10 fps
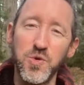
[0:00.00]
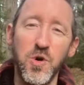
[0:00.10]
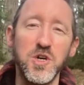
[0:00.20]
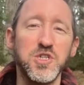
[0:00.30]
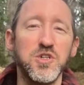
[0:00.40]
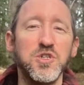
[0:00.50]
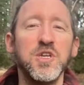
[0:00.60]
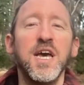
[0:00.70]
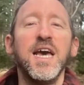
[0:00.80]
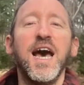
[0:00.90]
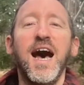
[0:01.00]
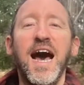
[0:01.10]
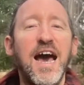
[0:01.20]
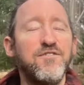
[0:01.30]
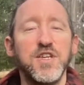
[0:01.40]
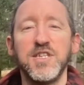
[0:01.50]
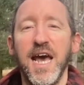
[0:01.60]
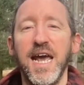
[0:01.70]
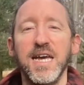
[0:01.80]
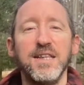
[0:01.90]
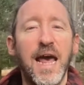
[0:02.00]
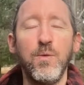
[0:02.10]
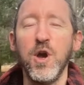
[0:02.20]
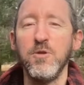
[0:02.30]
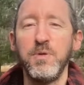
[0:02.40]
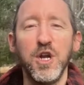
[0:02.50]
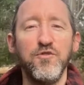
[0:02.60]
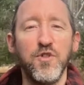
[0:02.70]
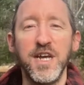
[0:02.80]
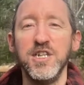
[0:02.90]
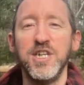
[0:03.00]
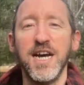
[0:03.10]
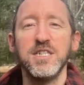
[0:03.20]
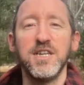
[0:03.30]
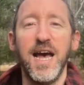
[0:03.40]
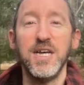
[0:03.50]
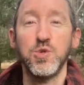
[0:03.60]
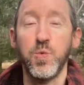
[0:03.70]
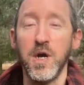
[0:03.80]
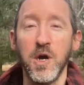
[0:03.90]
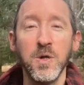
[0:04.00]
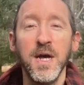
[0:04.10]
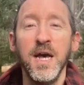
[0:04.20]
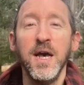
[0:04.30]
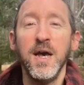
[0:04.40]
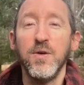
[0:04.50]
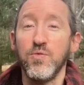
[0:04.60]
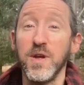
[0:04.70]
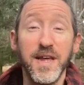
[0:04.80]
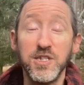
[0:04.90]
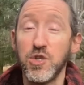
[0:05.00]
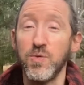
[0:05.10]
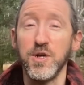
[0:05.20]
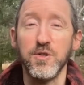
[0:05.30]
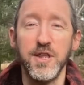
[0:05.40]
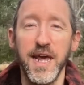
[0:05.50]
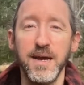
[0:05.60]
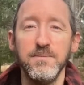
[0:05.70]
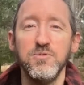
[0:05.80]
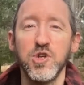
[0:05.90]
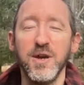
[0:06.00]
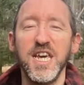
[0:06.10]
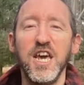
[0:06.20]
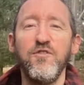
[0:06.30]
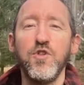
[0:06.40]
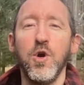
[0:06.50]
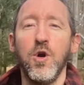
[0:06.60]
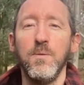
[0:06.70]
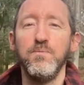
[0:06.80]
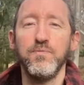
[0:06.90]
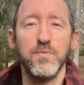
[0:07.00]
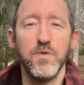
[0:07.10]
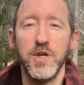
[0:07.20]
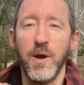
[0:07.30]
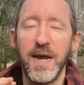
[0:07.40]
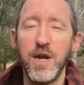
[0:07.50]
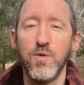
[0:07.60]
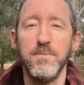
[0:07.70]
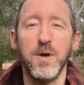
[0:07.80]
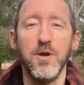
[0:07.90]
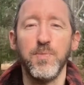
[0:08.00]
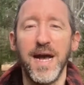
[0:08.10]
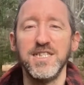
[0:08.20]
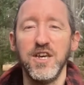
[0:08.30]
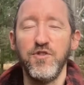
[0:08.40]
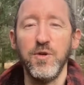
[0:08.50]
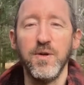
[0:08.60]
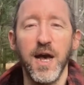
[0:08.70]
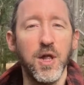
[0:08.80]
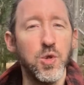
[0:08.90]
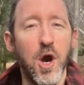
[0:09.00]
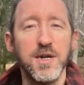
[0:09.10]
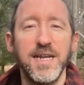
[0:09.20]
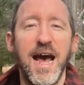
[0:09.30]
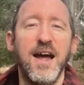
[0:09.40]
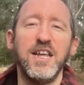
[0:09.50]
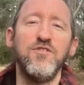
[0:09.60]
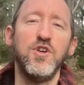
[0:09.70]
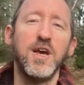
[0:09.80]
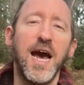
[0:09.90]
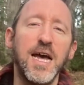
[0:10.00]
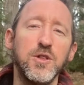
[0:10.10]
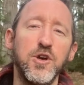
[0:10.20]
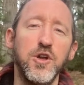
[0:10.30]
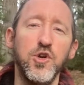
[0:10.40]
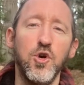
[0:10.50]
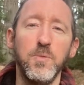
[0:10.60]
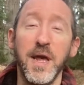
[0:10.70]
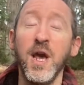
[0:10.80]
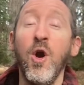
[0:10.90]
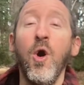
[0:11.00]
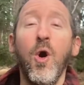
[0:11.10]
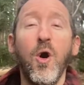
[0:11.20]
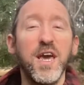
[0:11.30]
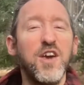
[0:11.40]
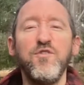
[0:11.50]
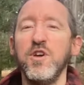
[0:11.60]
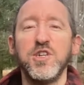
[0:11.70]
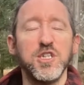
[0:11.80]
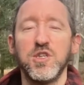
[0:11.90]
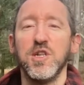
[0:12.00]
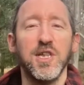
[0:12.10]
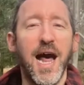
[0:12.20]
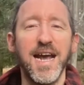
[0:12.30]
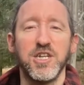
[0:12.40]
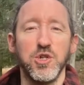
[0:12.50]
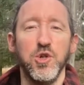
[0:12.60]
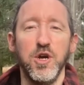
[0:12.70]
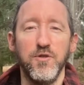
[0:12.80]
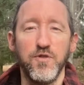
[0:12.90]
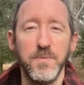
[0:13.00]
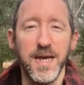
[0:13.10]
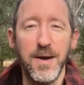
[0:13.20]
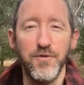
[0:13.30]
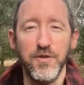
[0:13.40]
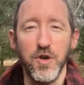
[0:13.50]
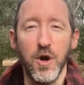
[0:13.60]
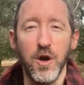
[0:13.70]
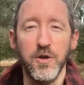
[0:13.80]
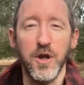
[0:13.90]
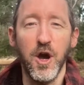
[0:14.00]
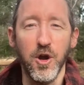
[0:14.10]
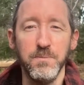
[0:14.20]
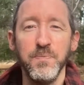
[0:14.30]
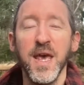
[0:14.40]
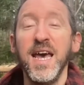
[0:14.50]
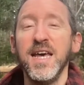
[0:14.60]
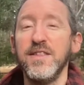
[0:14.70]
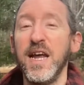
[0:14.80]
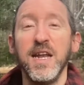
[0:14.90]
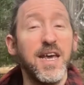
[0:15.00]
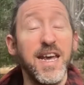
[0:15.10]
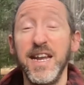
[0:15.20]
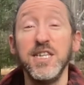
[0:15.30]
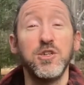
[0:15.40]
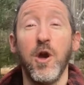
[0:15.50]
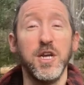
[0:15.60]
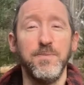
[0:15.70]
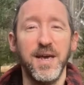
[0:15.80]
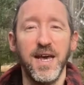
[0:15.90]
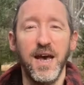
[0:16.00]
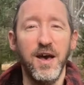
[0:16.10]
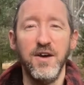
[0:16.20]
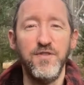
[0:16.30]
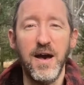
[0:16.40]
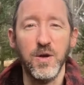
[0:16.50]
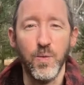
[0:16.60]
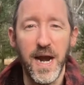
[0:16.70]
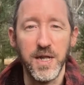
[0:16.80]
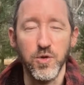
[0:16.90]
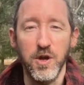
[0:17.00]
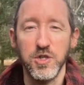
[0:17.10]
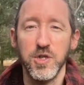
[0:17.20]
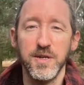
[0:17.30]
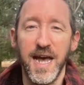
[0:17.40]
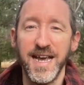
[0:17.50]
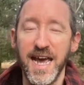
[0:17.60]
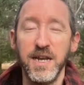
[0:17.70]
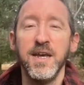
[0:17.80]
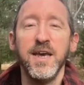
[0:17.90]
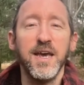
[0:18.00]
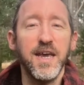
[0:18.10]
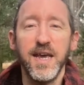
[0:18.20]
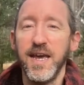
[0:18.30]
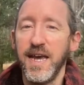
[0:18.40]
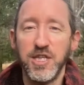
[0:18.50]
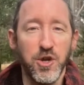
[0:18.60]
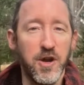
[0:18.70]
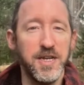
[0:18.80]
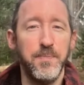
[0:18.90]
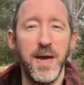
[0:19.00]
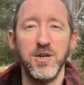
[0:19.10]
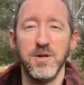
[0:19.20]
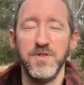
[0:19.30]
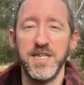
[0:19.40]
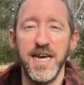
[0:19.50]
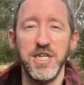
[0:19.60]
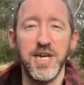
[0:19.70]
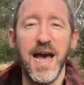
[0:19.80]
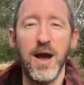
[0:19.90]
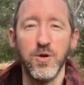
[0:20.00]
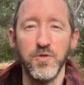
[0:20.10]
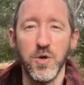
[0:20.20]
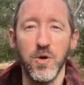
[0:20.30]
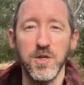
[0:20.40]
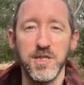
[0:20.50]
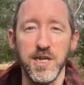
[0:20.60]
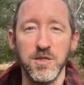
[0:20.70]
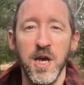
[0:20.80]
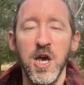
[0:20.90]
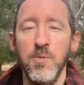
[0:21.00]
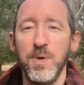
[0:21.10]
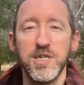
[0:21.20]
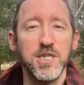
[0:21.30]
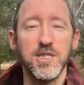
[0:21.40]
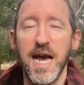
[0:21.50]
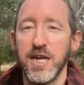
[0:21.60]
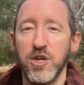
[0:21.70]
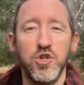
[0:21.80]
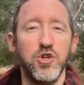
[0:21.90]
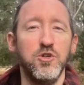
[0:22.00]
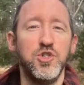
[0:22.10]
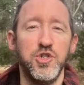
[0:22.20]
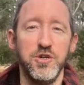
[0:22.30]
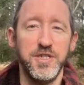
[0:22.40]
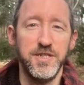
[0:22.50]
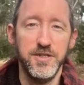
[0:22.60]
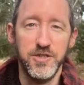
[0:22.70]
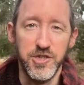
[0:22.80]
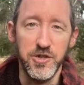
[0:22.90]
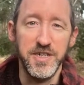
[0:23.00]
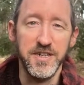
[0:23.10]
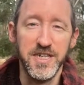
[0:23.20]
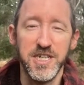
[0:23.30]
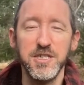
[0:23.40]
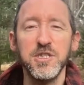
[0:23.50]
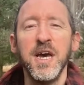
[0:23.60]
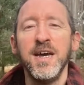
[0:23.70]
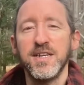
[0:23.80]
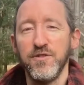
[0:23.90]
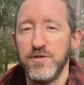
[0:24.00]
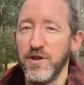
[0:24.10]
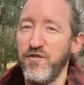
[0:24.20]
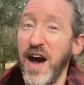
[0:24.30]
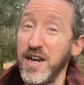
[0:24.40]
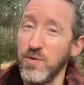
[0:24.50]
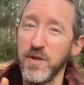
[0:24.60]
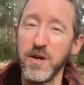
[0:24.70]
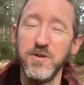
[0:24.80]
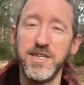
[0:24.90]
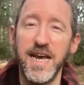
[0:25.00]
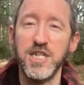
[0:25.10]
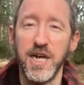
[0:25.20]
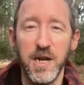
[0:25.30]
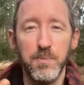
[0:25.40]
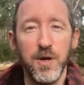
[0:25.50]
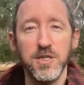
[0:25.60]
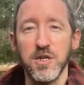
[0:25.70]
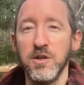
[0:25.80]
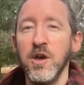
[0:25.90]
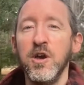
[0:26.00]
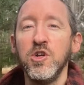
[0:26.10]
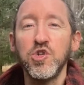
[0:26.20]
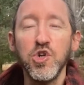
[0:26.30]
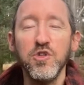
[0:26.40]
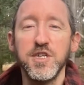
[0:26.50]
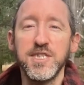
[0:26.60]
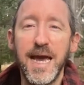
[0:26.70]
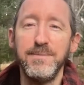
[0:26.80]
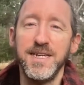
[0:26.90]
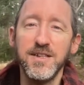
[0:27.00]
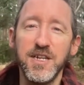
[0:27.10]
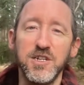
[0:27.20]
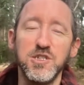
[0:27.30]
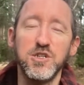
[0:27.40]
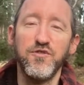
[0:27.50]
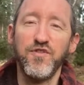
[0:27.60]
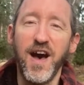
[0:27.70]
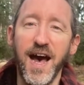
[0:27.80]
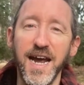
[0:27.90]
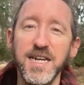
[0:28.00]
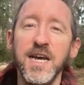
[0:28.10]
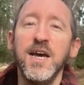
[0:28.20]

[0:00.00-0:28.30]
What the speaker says: courses, I have to say they work beautifully just as well, really as the real thing. So if you're, in a remote place, if you are locked down, if you can't learn normally, or if you just like to learn from the comfort of your own home, then it is going to be a valid way to learn. Again, it's going to depend on the teacher, how good the course is. But just like you do due diligence to find a really good teacher in person, do the same diligence to find